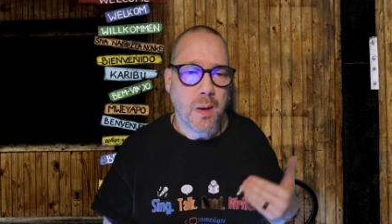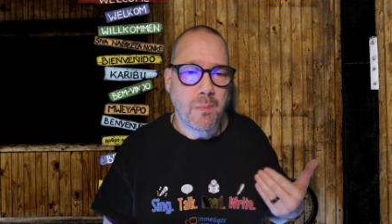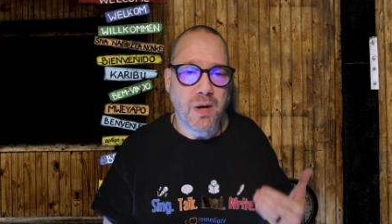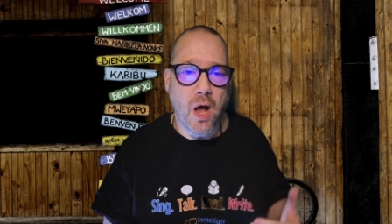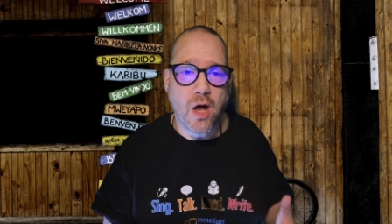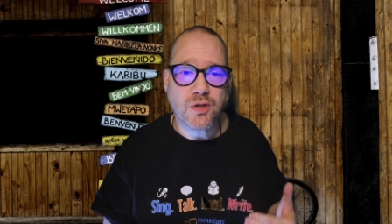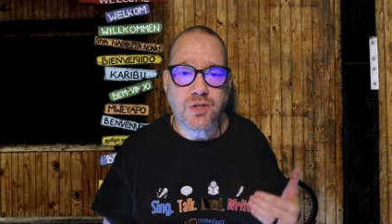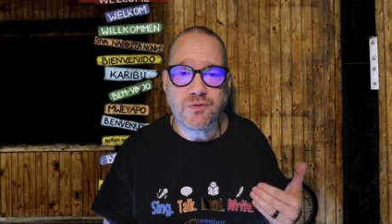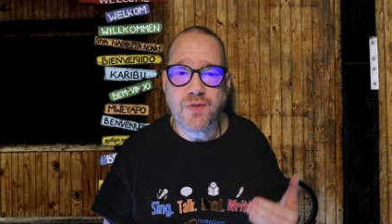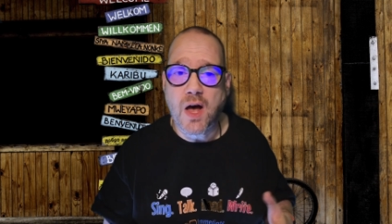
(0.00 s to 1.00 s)
but
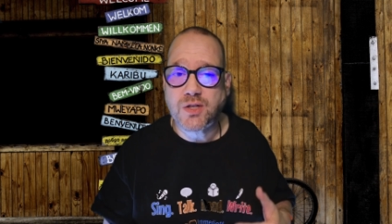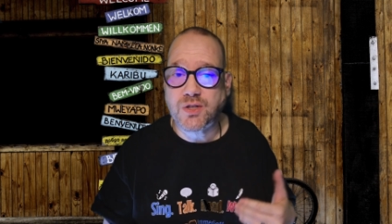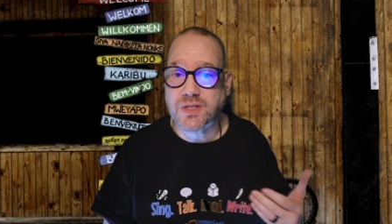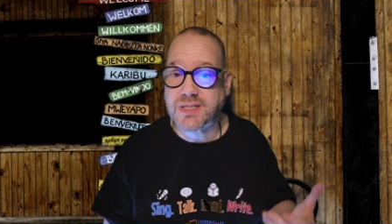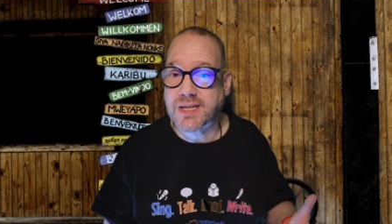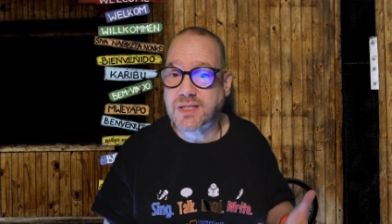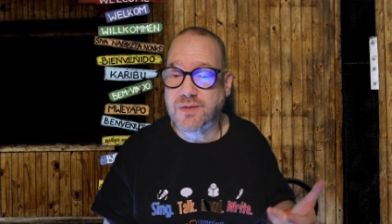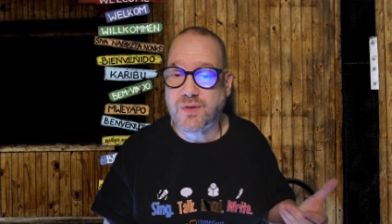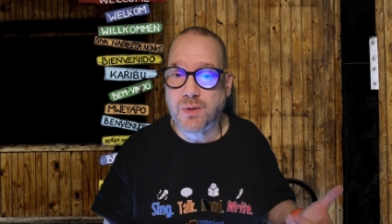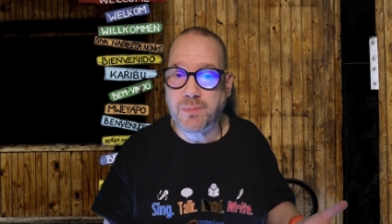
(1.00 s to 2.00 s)
also fostered a sense
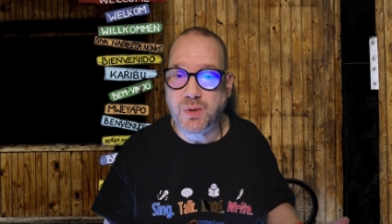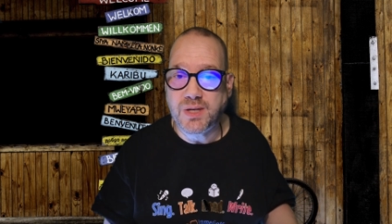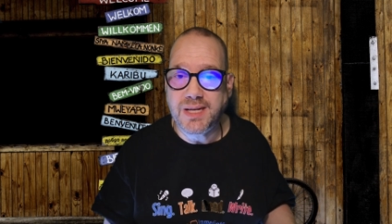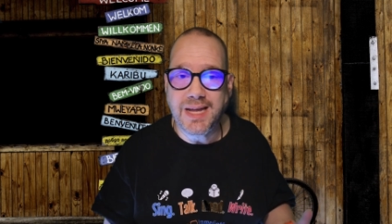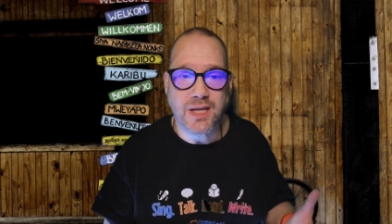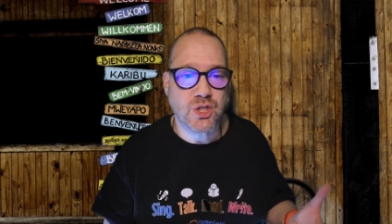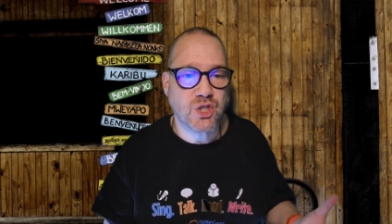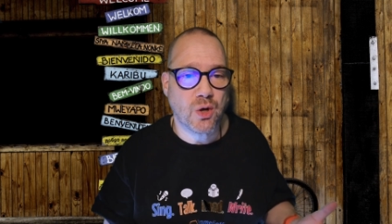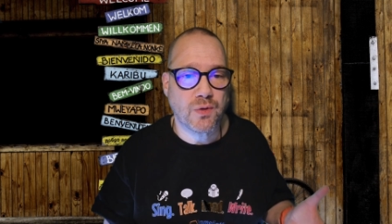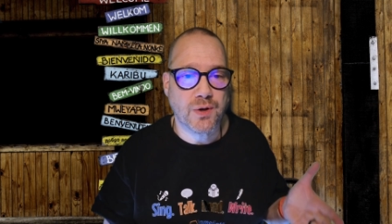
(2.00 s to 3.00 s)
of community and
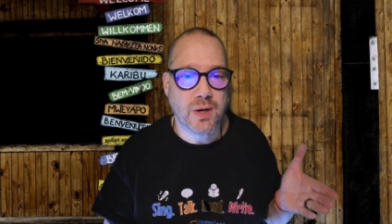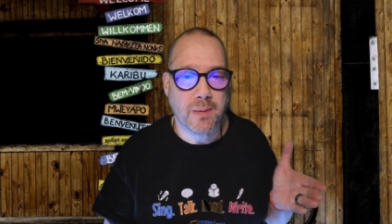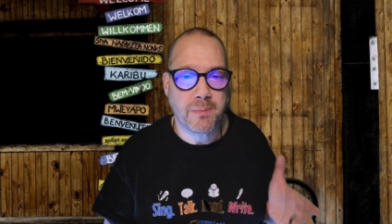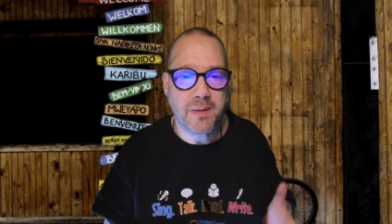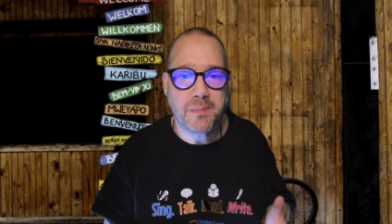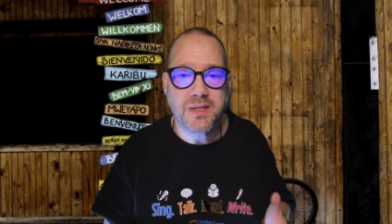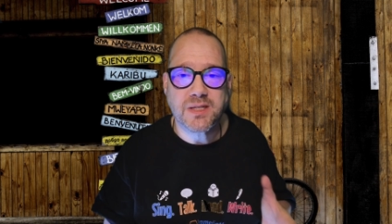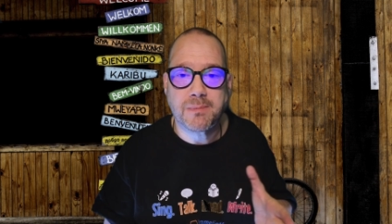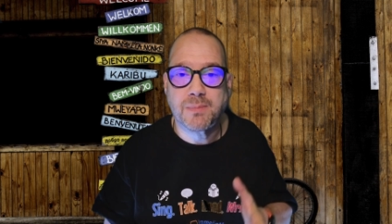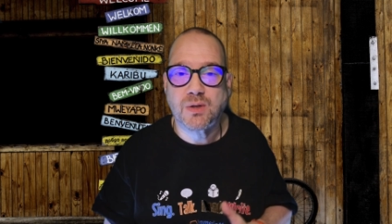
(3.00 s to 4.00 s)
showed their commitment
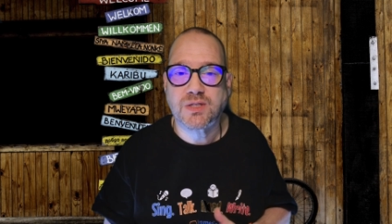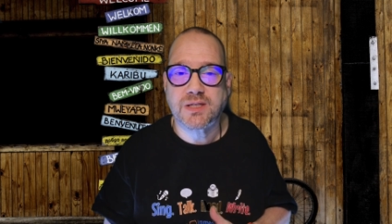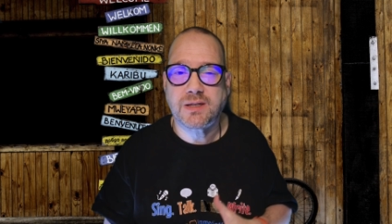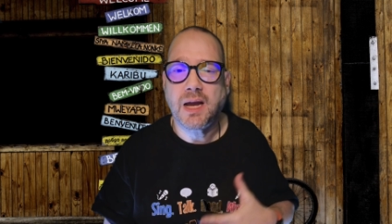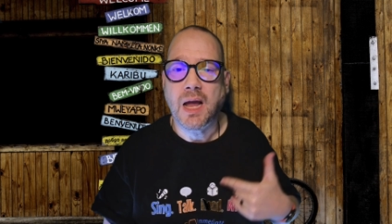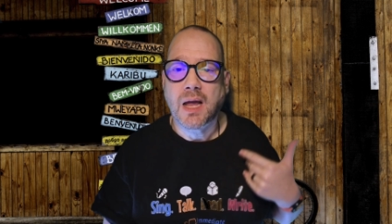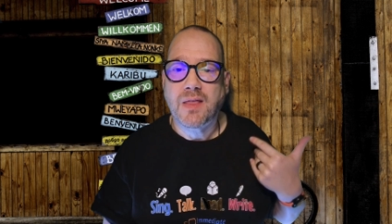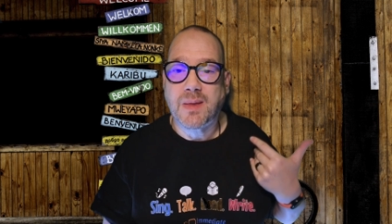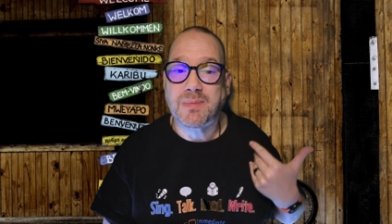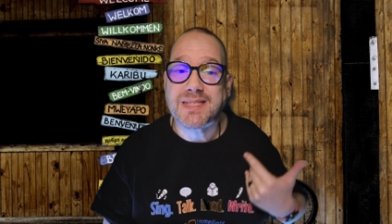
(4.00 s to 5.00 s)
to immersing
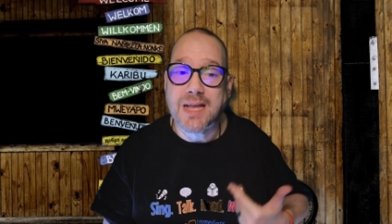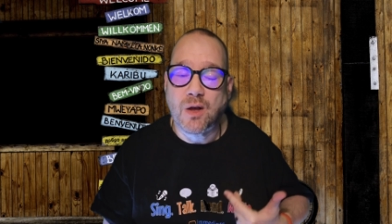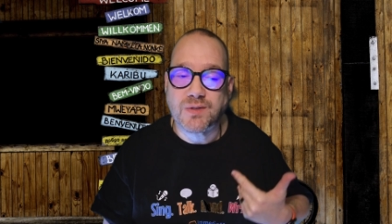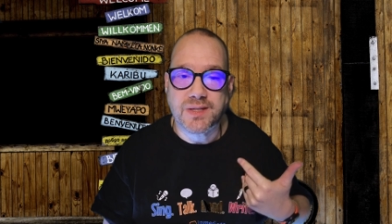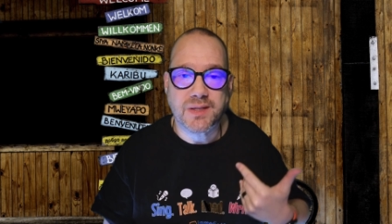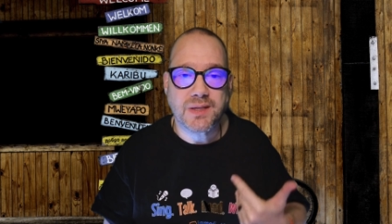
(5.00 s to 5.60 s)
themselves in the